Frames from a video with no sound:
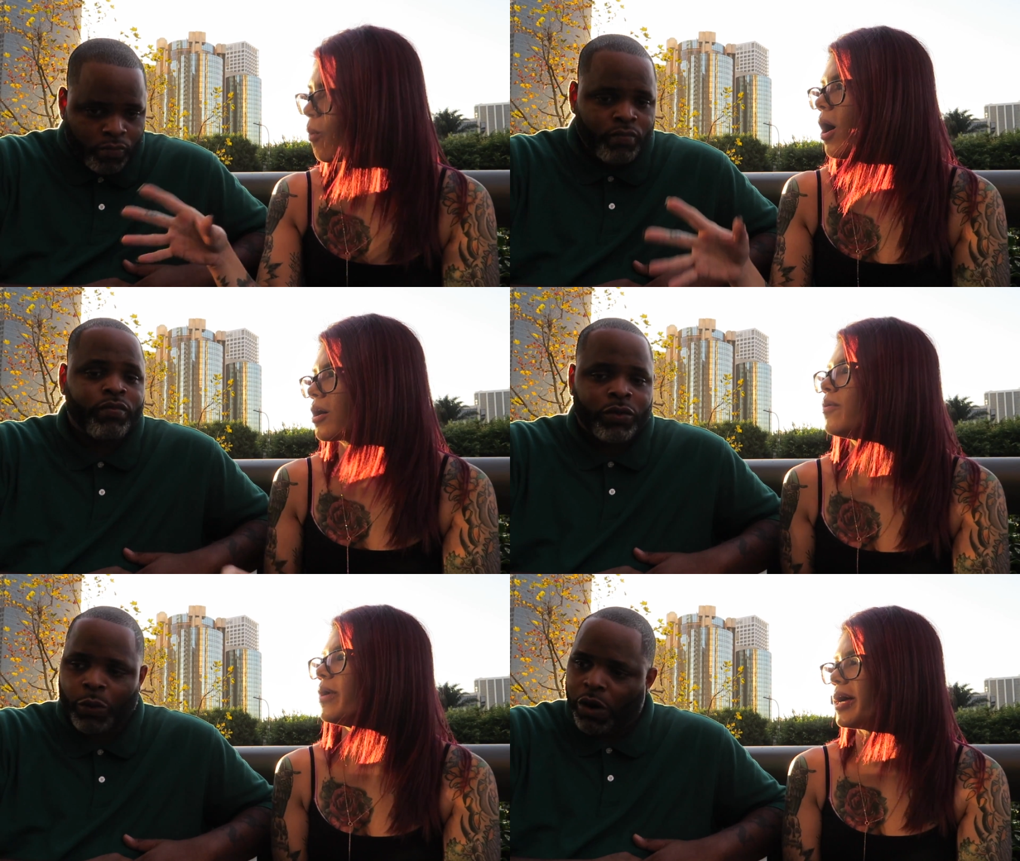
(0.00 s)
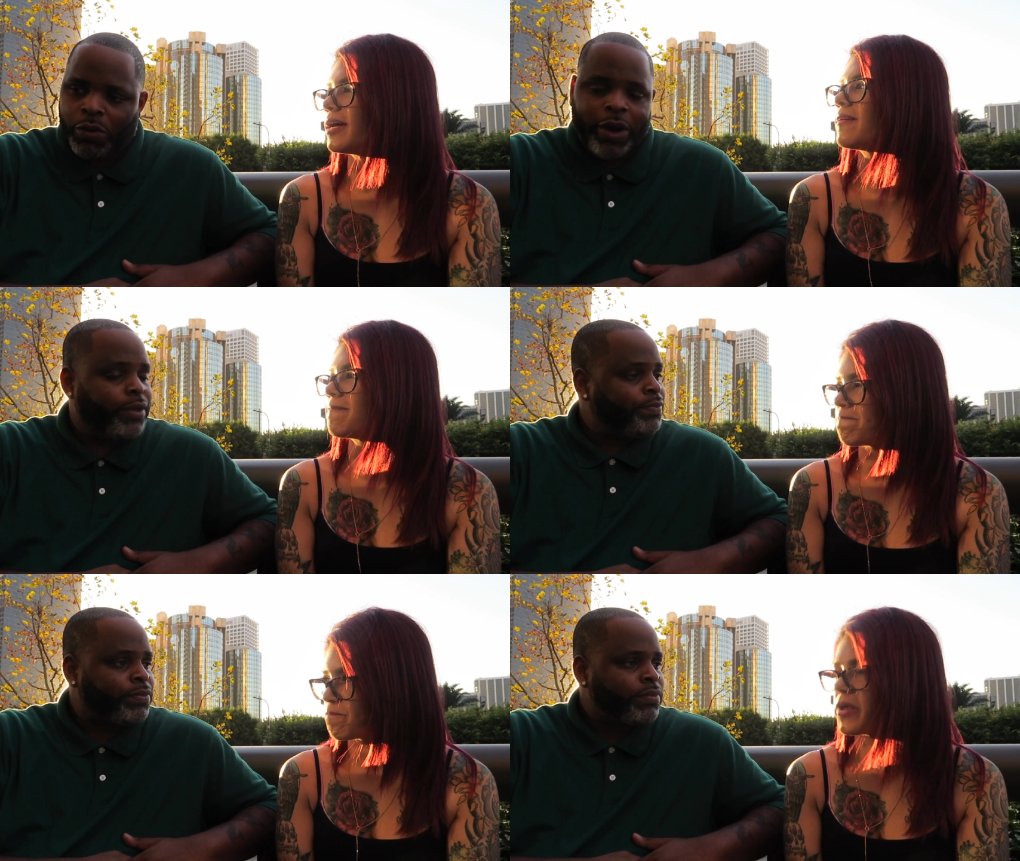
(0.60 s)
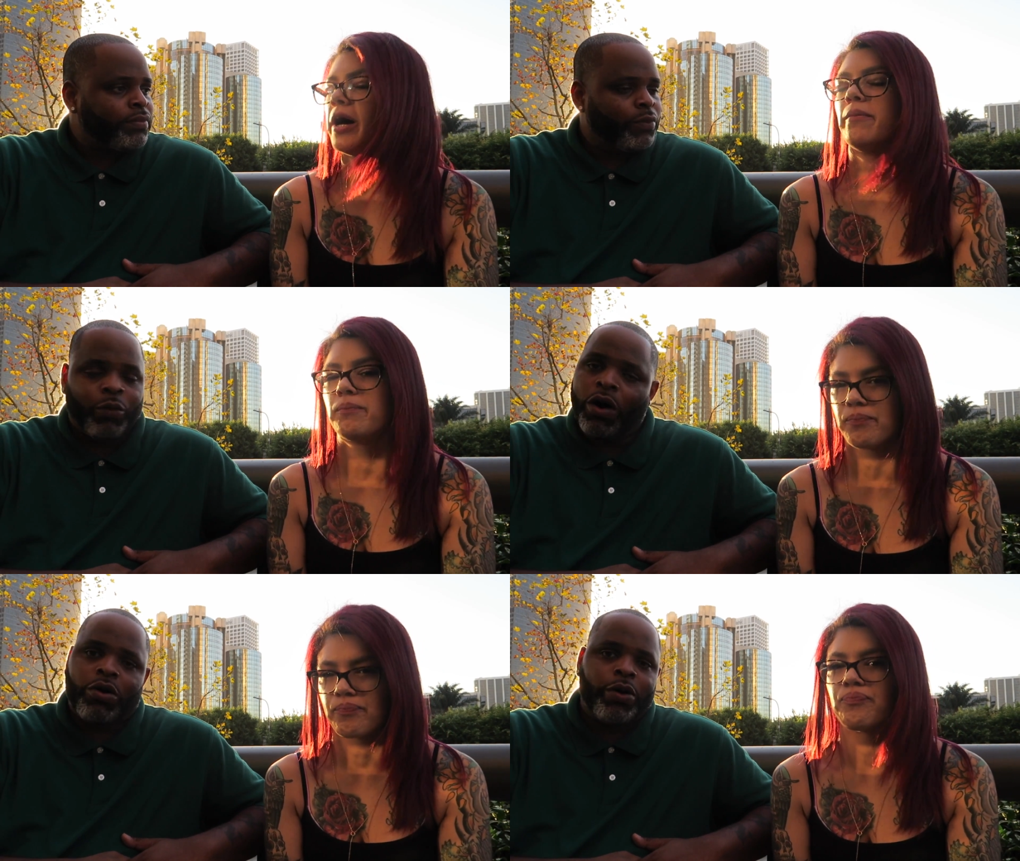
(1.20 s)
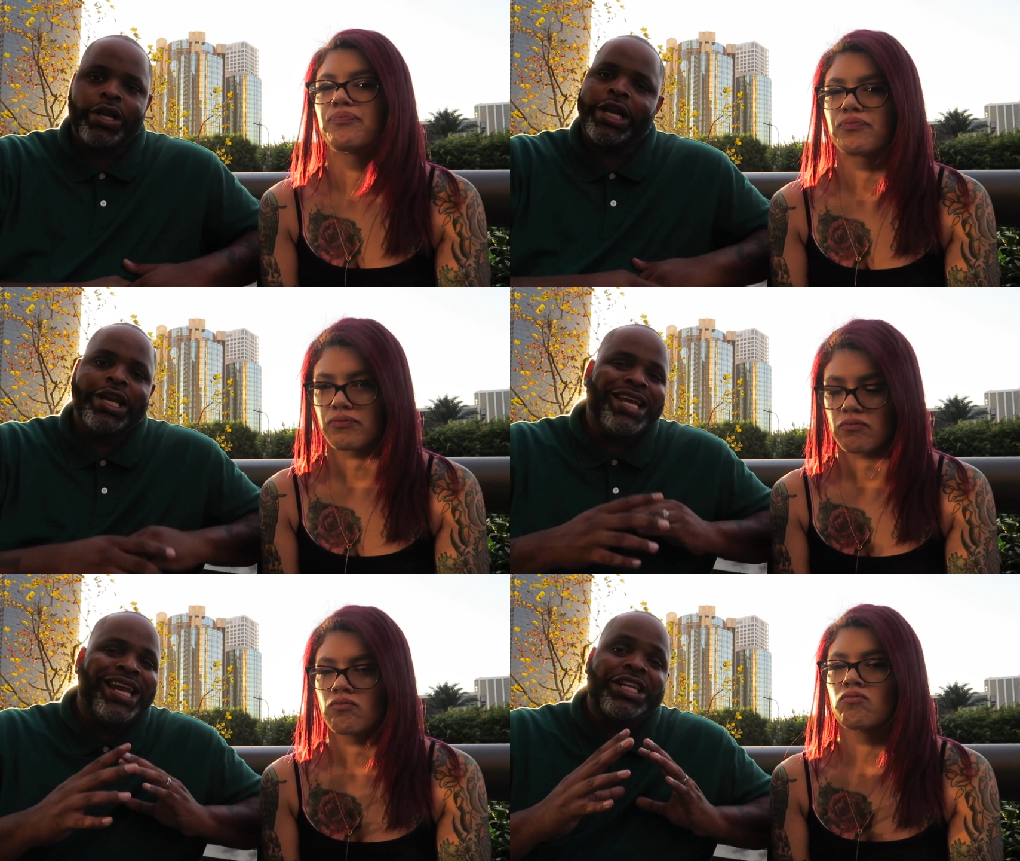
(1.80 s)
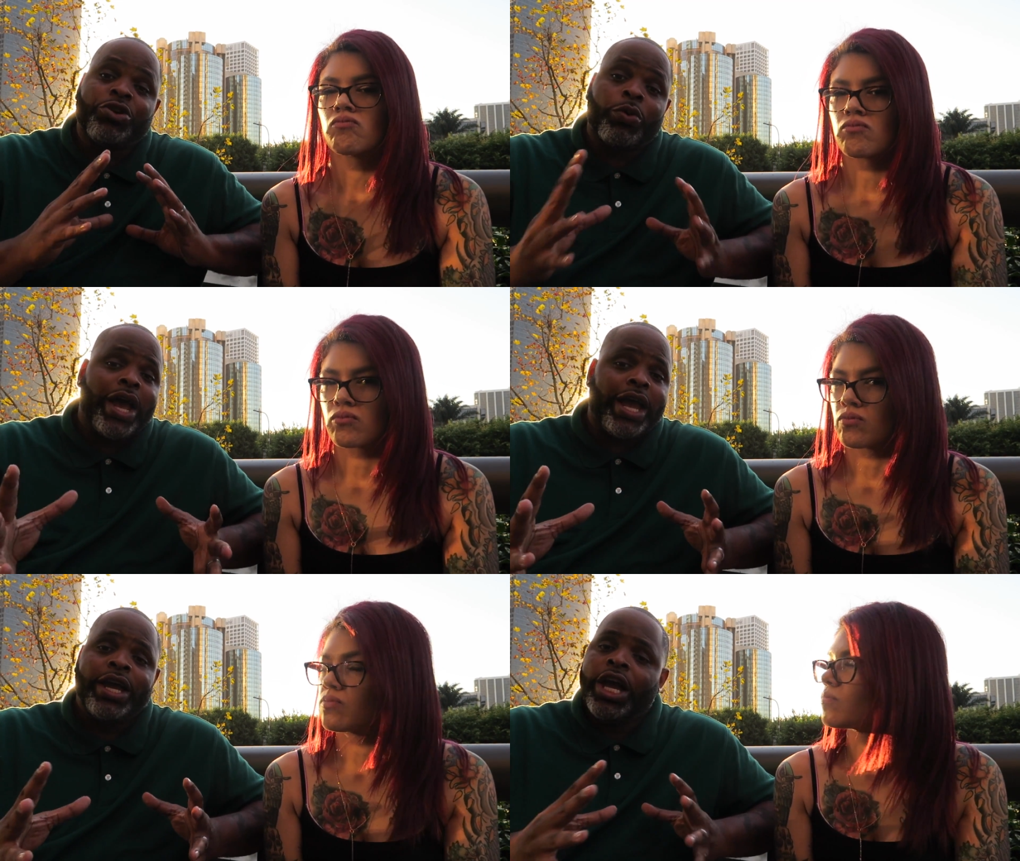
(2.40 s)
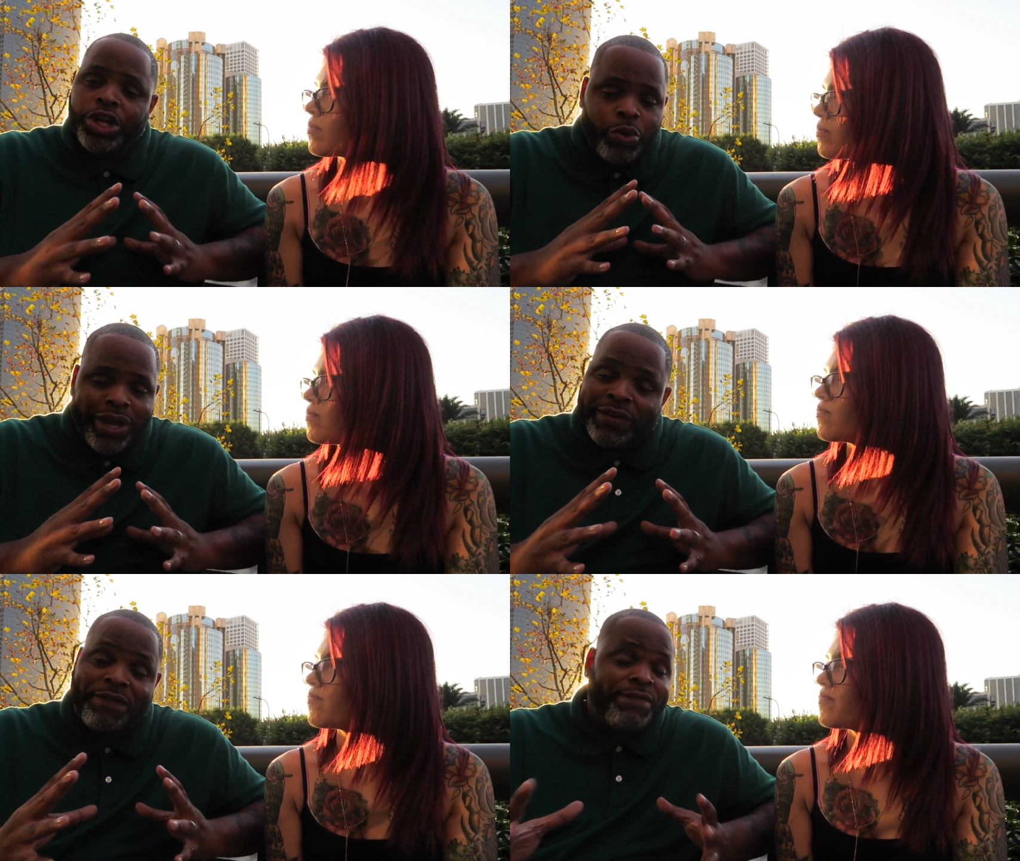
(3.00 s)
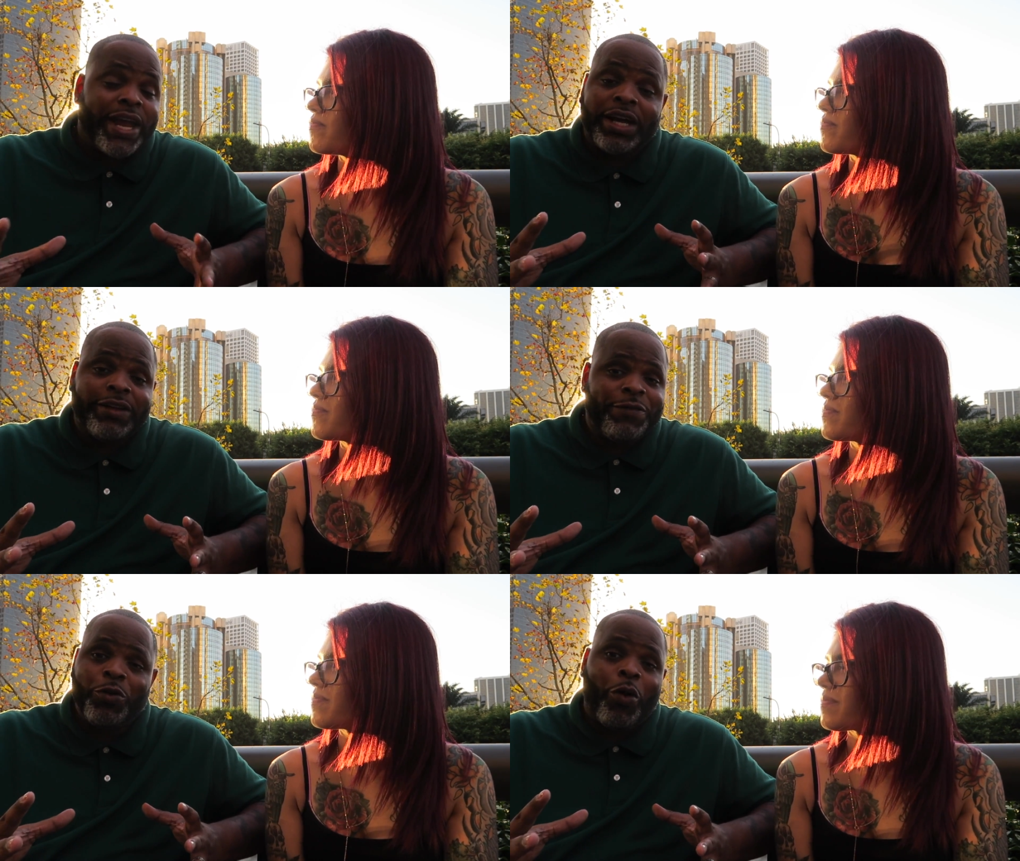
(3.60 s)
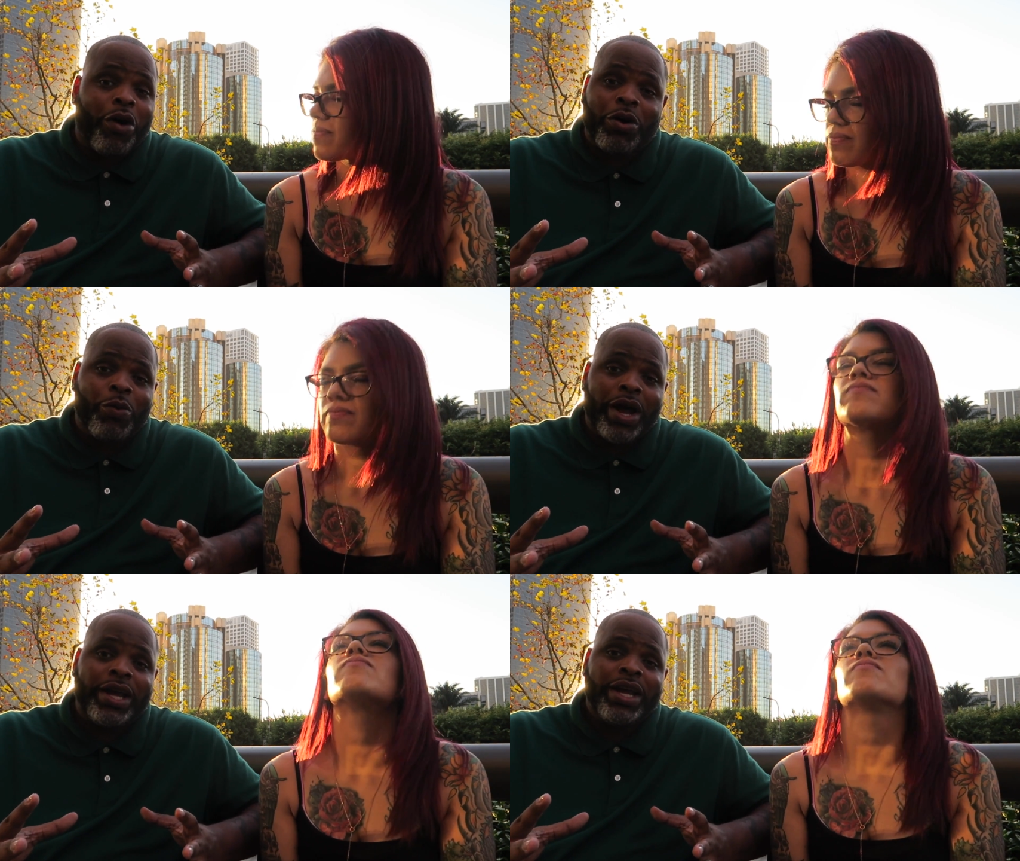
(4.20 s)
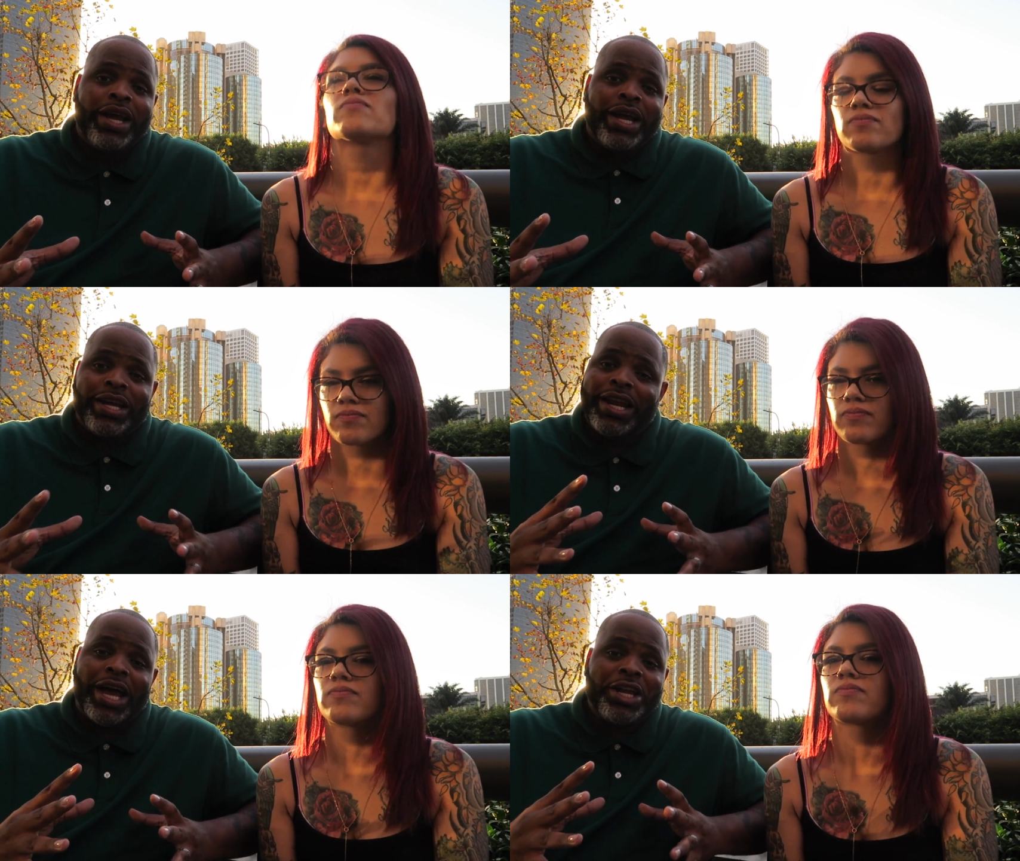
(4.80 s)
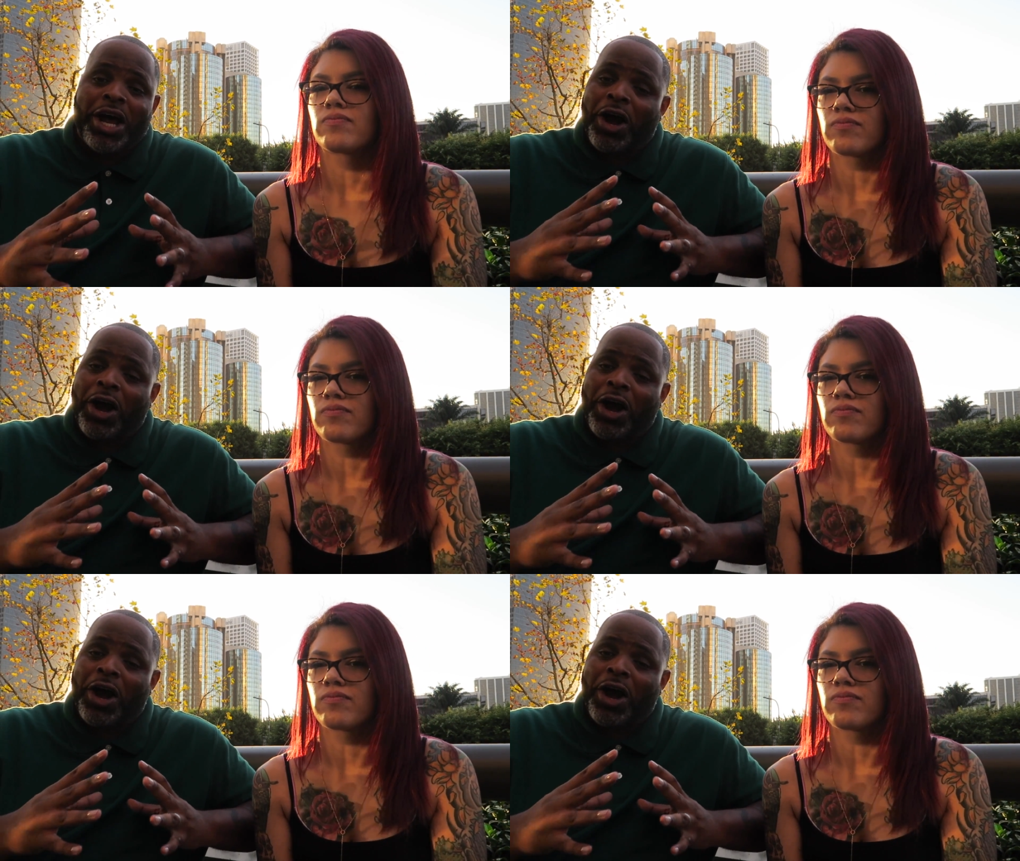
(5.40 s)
Speaker 1: walk away. Walk away. Yep. Walk away, and it's okay. You didn't fail if you walk away. You're not you're